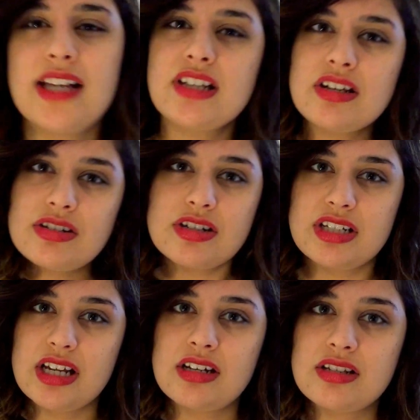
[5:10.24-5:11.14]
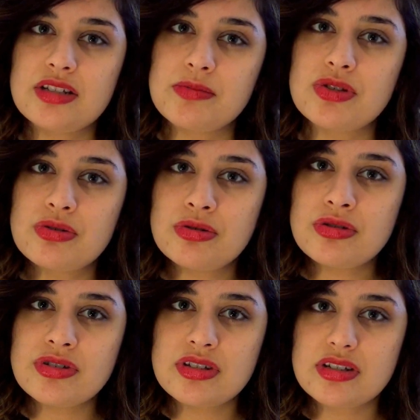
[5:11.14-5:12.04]
As I understand it, some
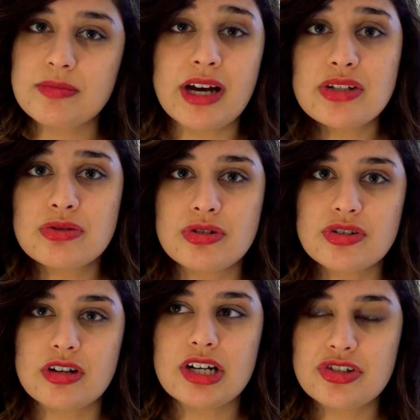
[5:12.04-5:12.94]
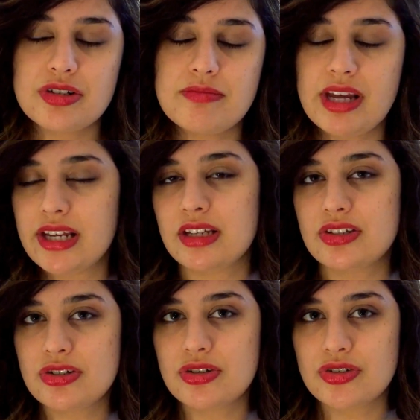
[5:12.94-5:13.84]
high schools are actually making
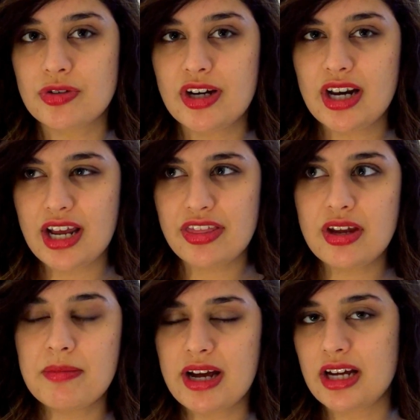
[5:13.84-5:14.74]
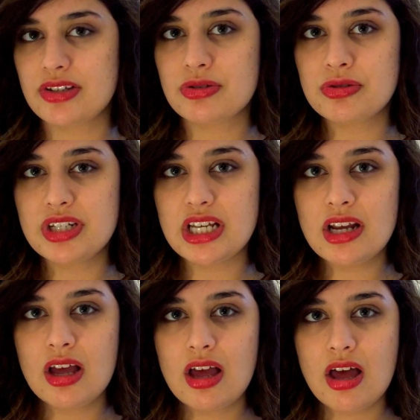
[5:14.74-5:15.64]
students read it. I think my high school did.
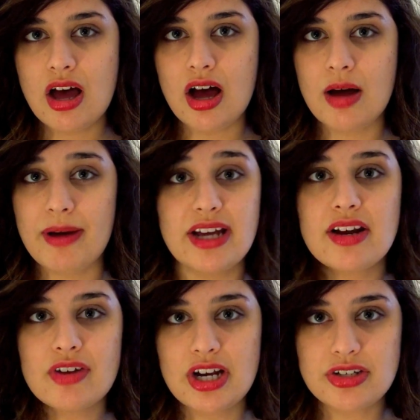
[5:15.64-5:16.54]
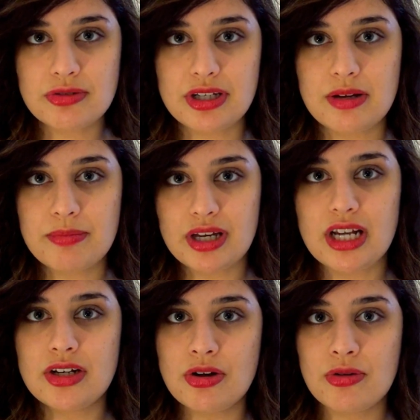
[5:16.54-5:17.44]
I never had to read it, but
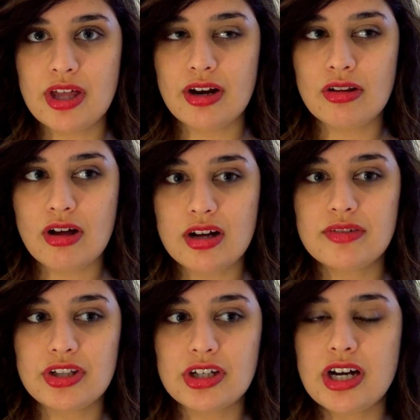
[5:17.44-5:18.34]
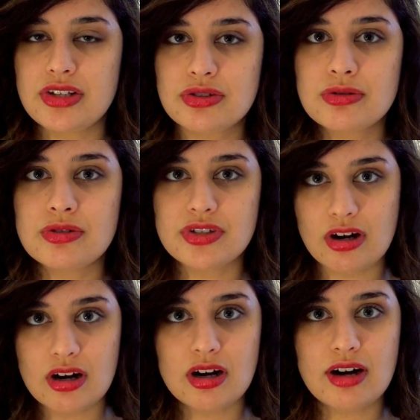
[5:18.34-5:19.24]
I know that a lot of other high schools
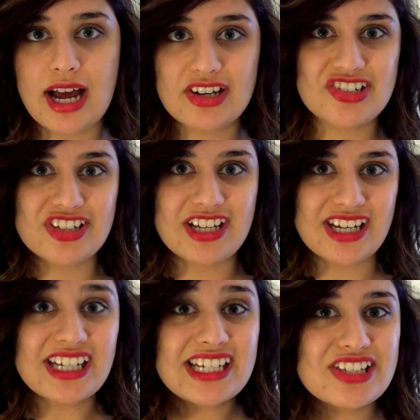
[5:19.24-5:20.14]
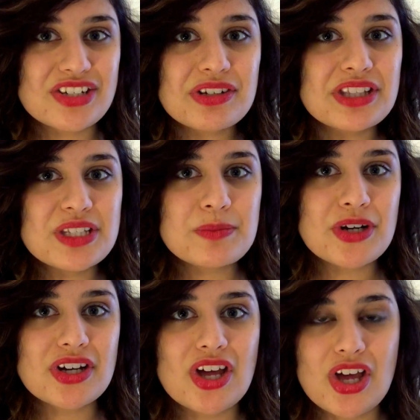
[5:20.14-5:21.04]
are actually getting kids to read this
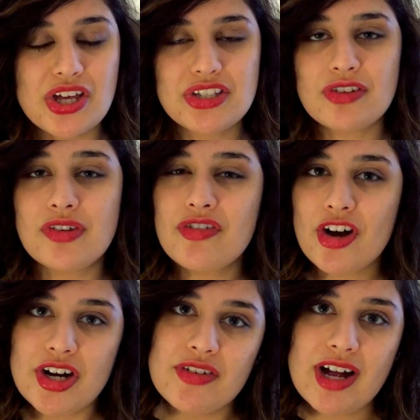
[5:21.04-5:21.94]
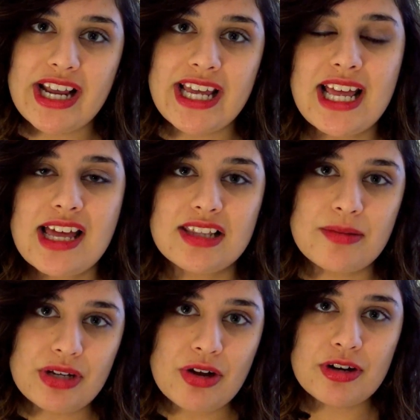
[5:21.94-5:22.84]
book. So if you've already read it, let
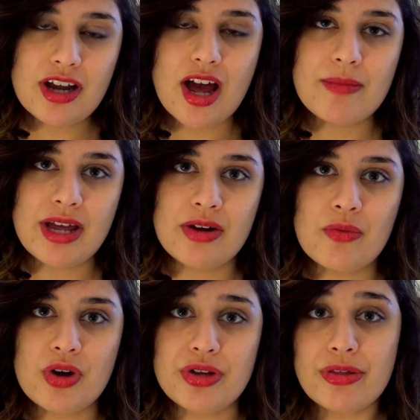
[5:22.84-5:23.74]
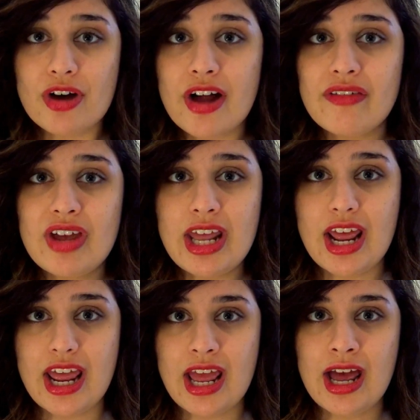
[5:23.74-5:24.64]
me know in a comment what you thought of it
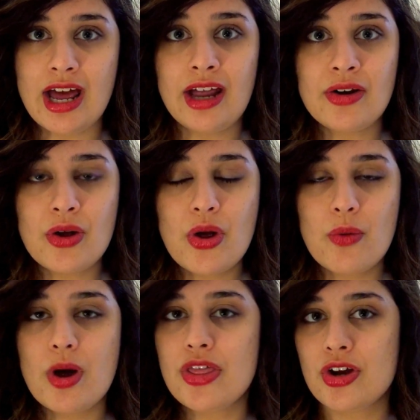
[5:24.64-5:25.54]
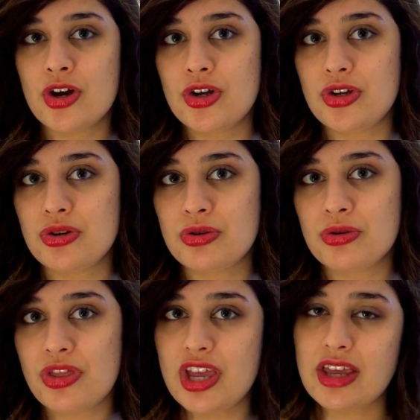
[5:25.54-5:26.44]
and whether you
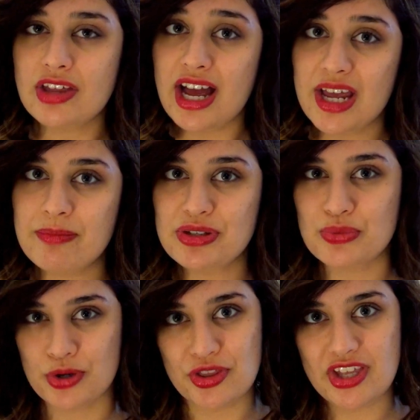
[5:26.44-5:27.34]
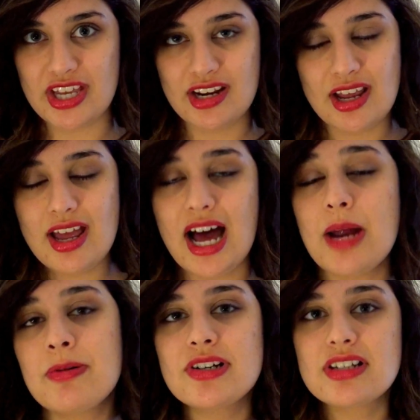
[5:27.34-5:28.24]
think the hype is worth it. I
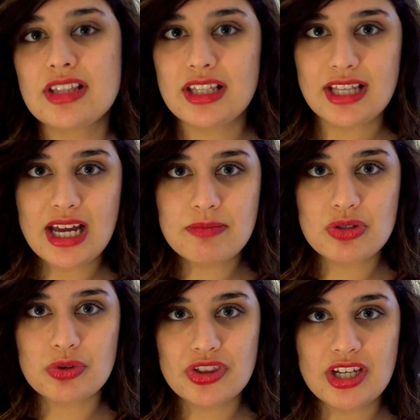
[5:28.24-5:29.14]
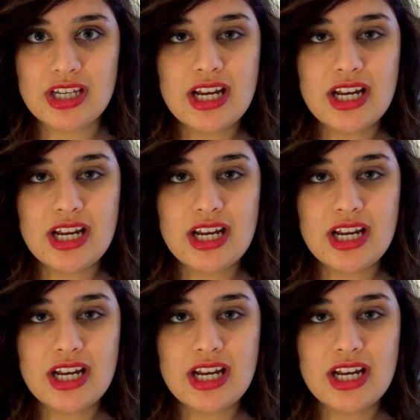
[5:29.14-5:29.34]
personally think the hype is worth it.